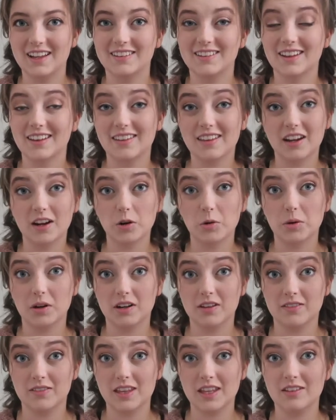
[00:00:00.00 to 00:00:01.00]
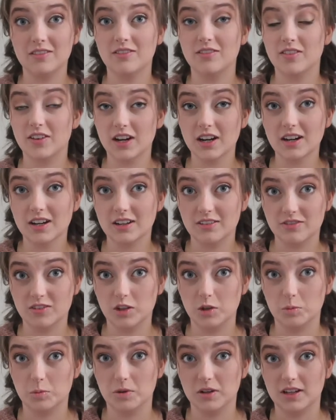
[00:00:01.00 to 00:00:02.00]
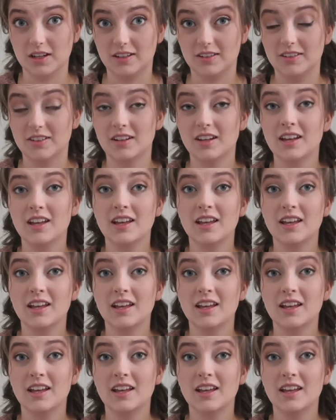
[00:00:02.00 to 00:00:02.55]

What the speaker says: is that they are one of the very few breeds